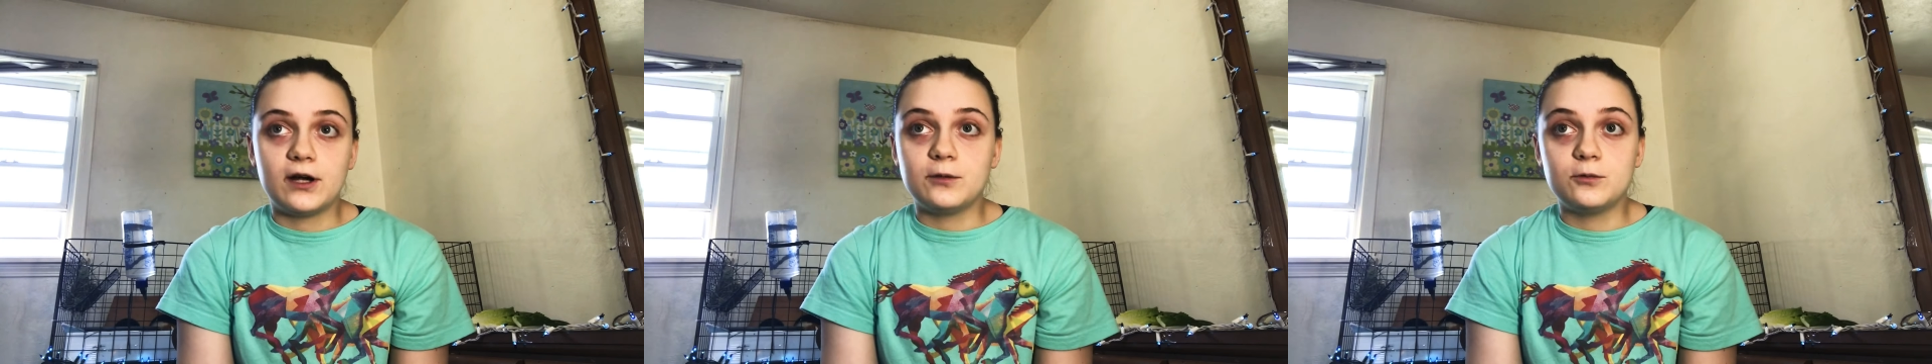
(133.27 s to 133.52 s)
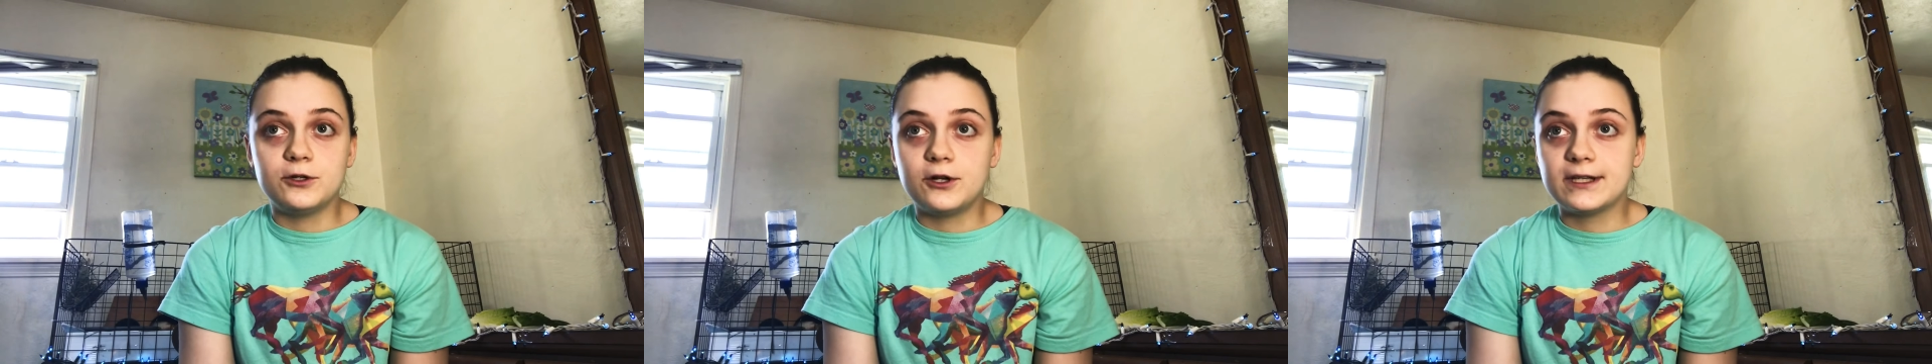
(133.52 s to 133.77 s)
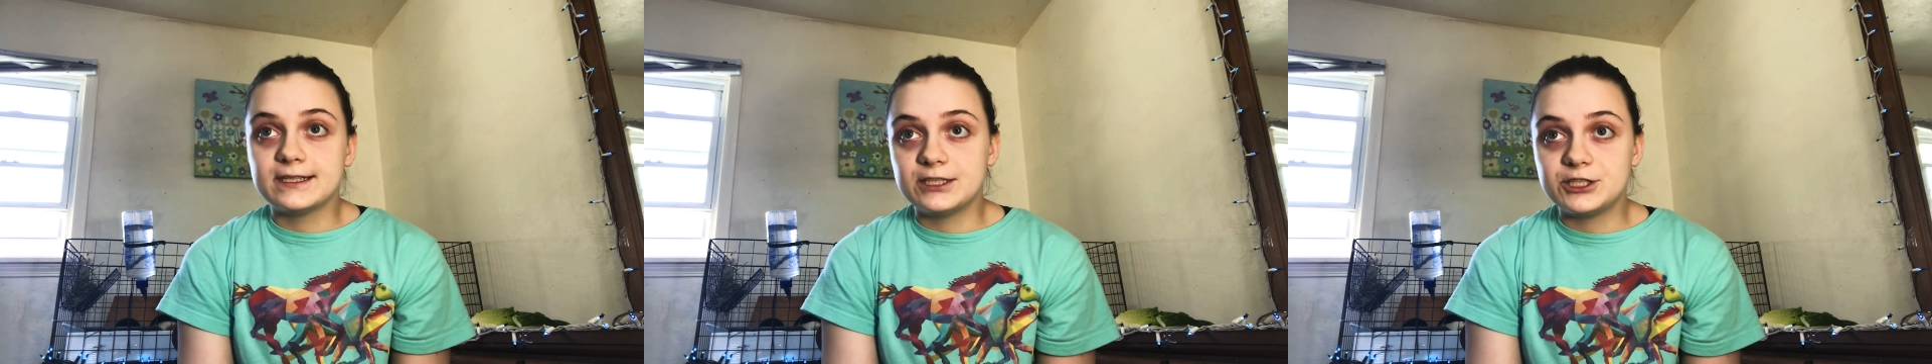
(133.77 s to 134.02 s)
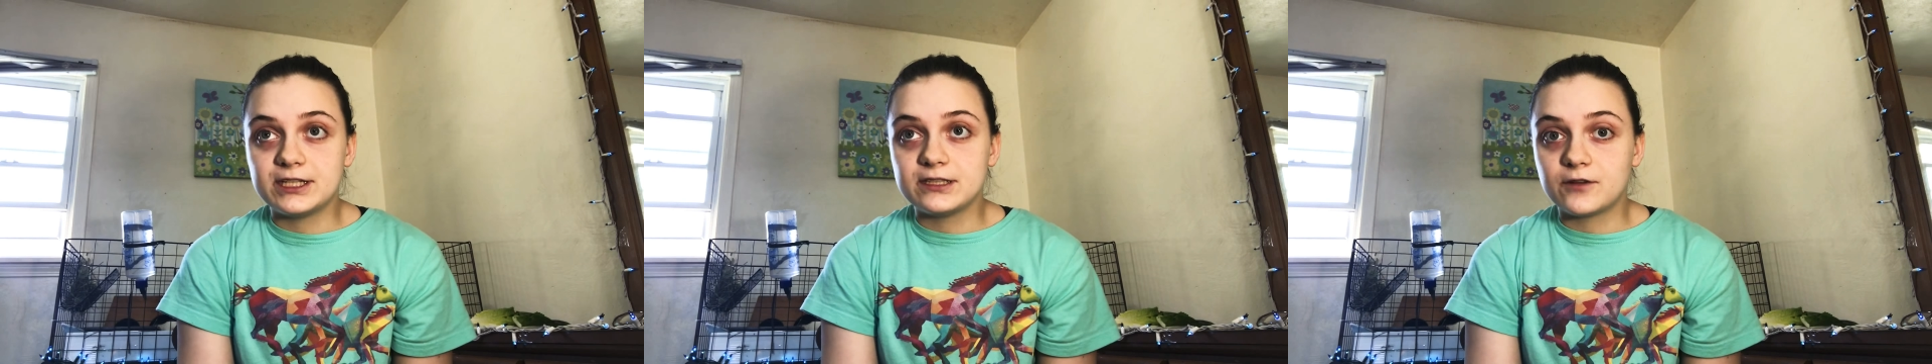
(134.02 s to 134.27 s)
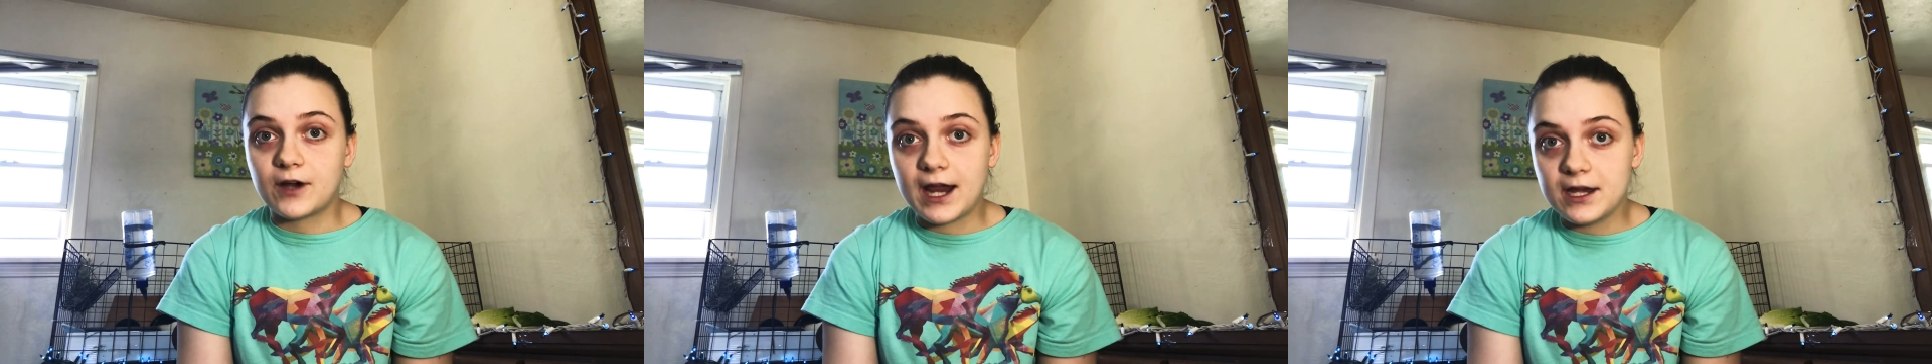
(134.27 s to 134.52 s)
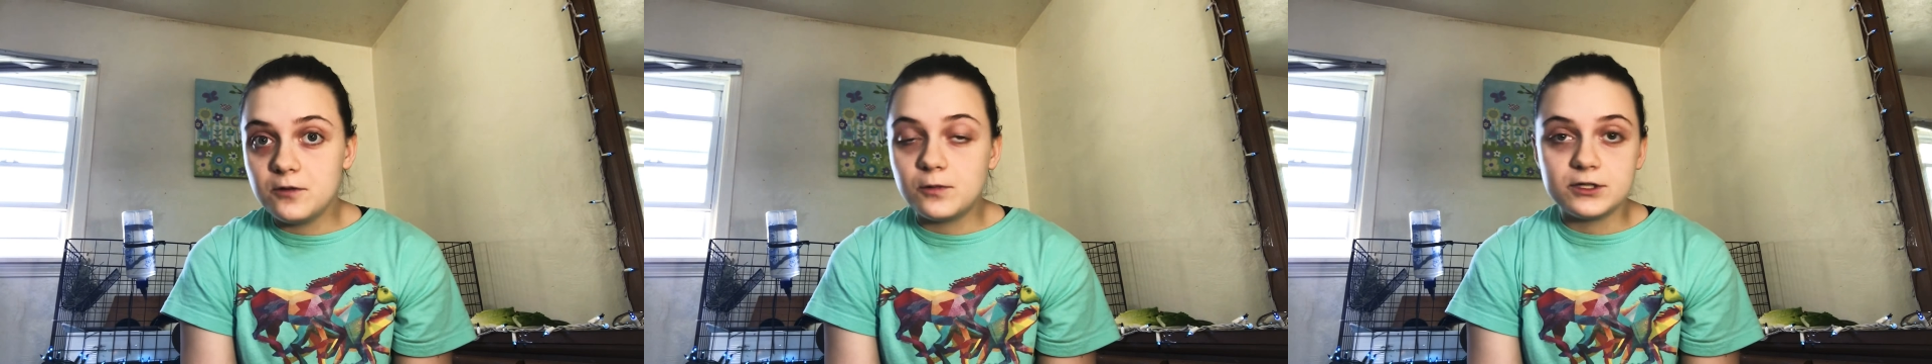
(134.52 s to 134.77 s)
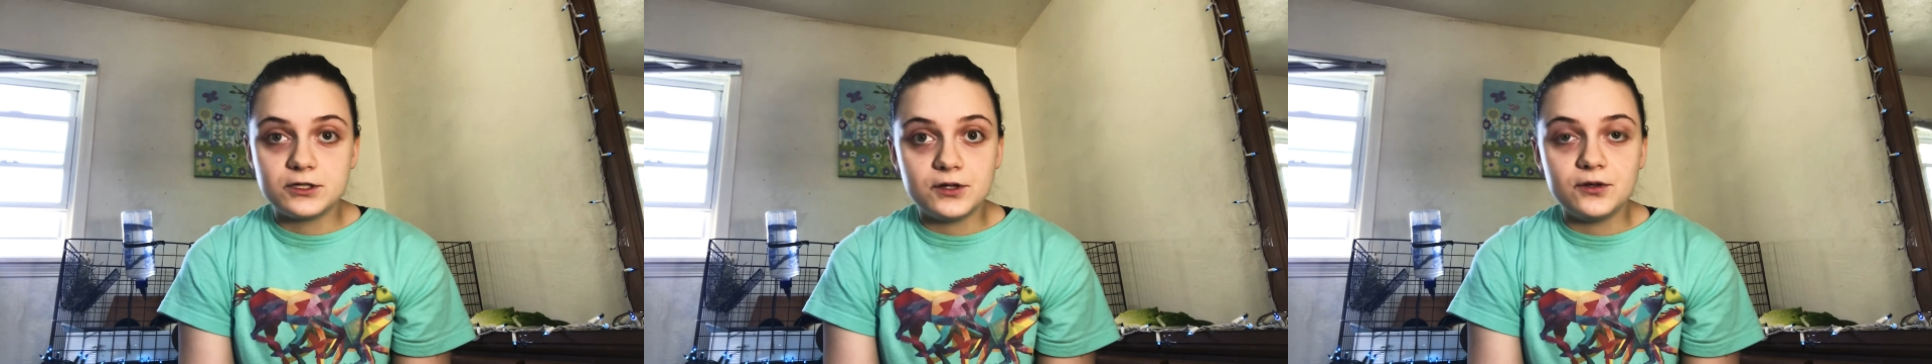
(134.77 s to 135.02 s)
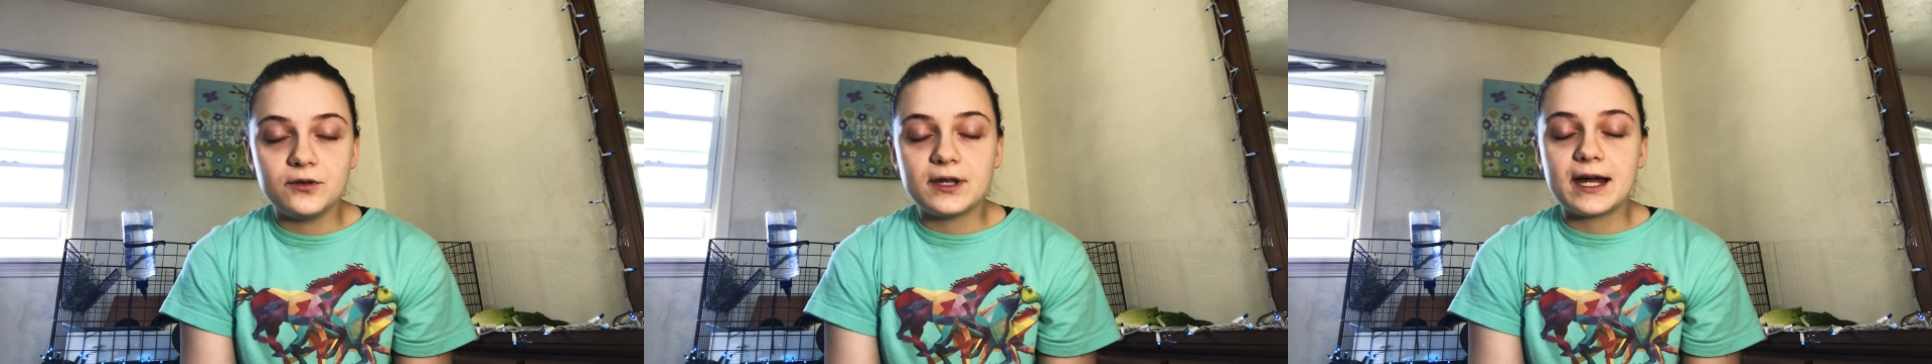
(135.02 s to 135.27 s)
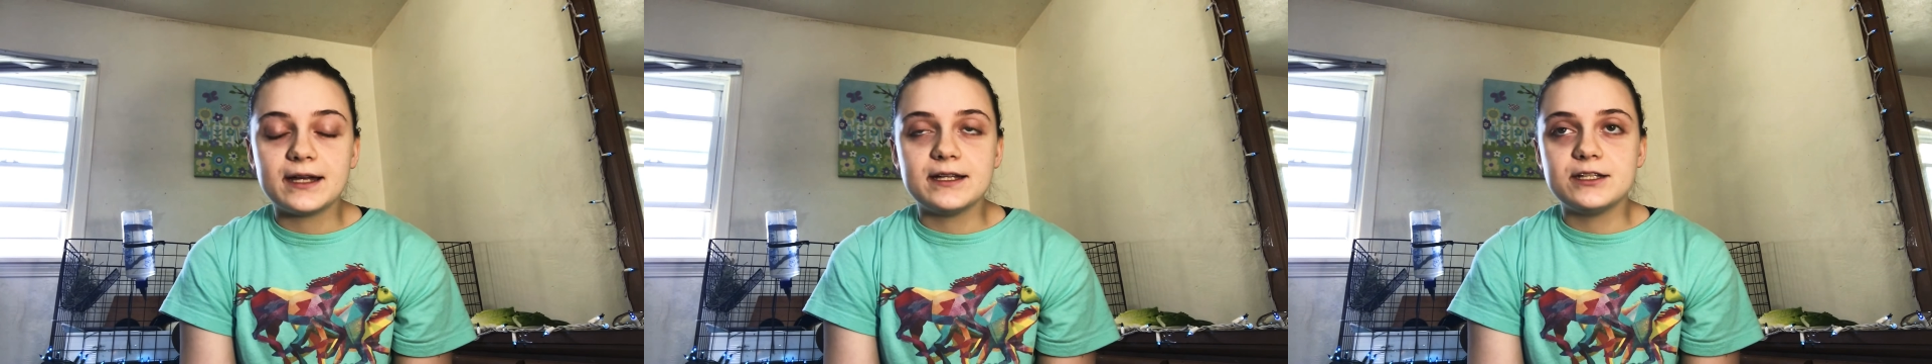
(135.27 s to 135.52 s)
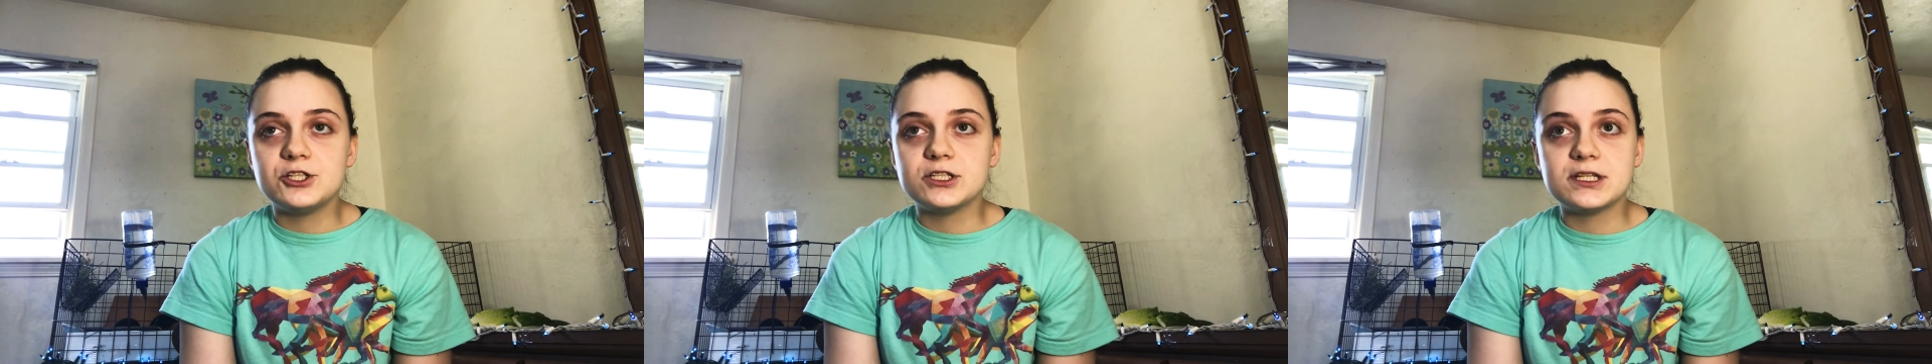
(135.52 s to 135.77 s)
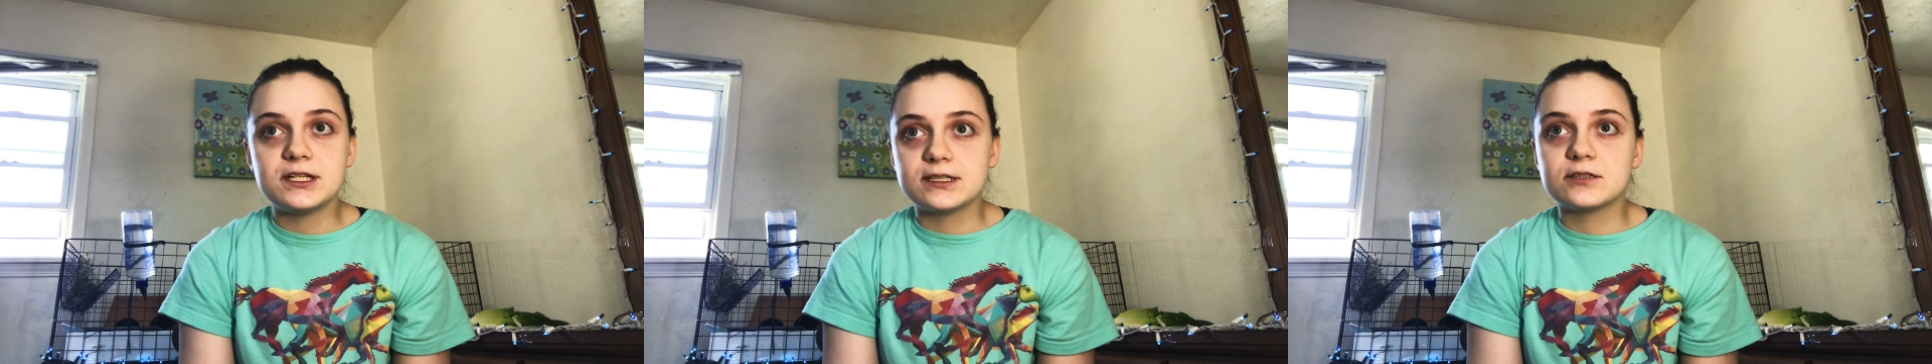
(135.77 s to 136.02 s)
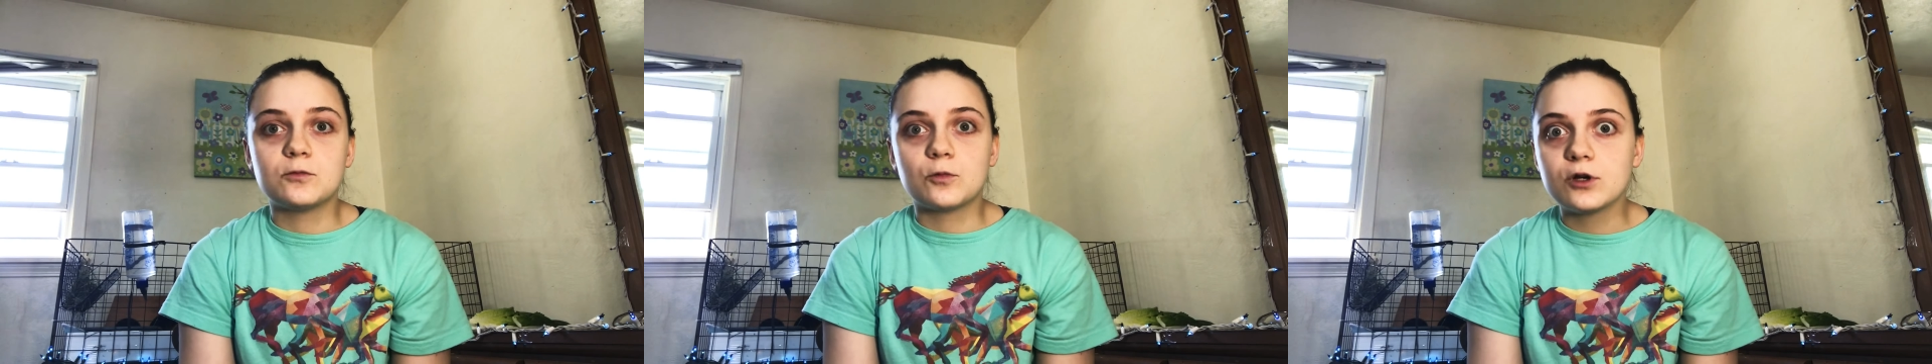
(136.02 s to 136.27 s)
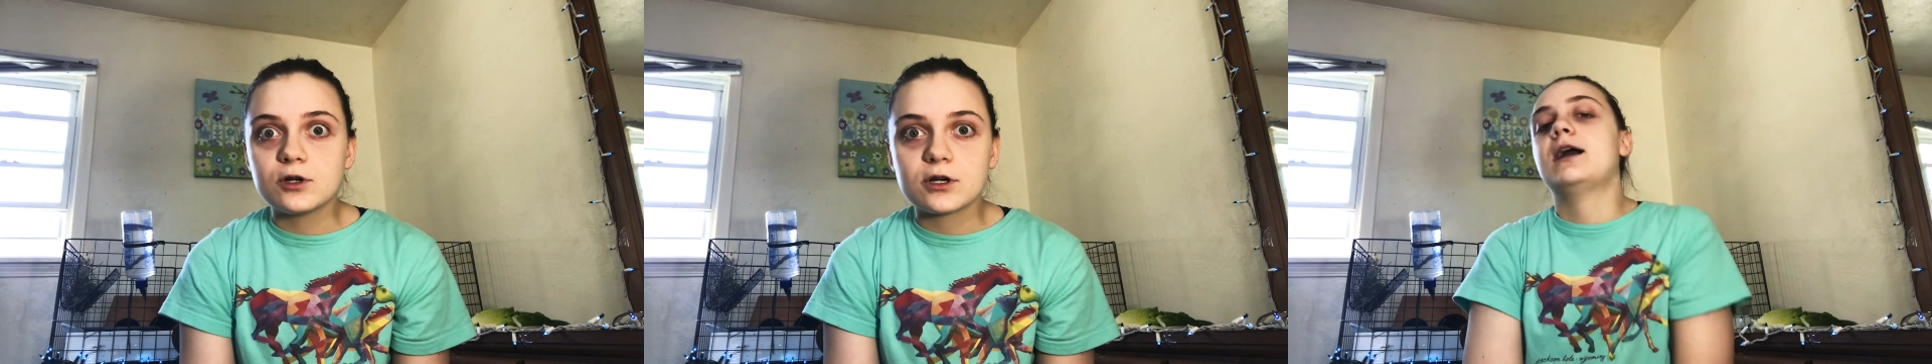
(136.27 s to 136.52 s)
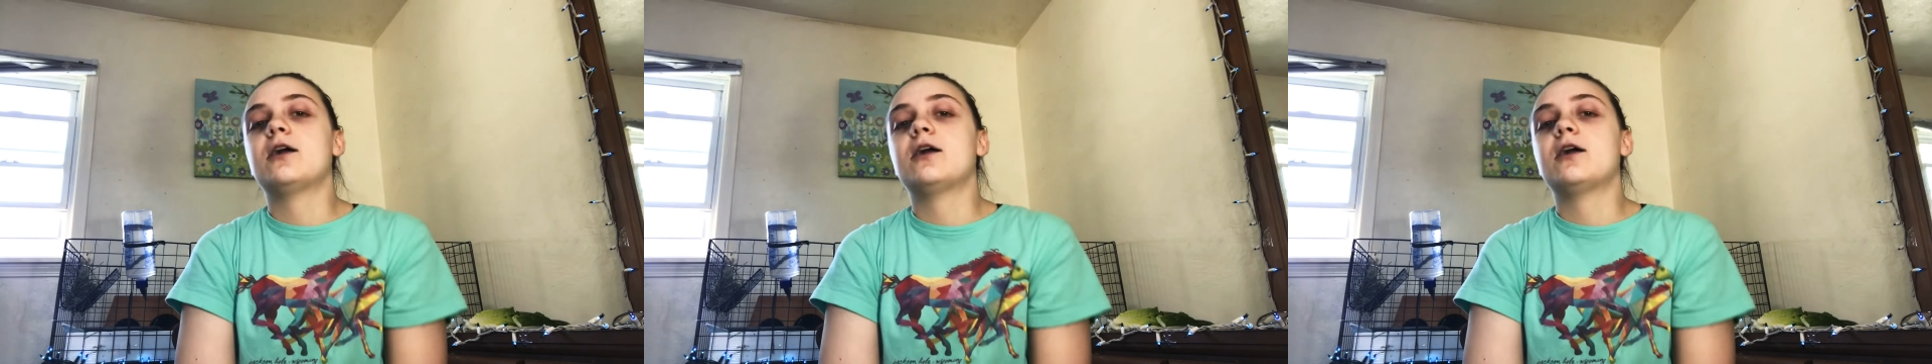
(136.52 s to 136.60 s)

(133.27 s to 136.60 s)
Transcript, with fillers: I would not suggest for anyone to do that. It just doesn't work.